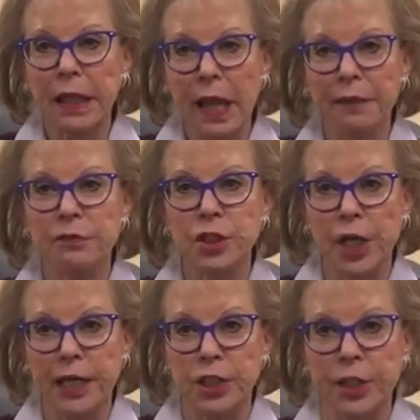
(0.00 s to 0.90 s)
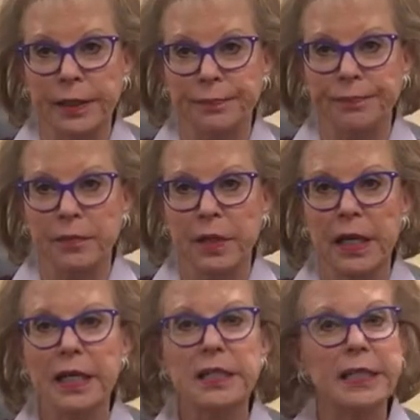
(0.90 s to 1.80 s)
life-changing.
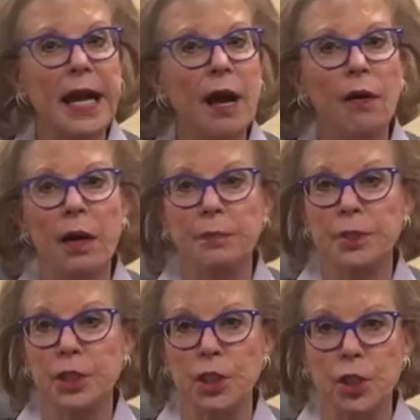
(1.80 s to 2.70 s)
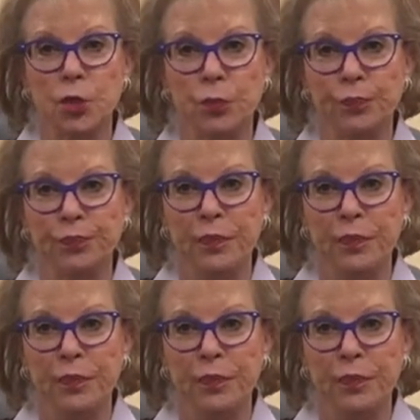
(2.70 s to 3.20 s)
It's now up to you.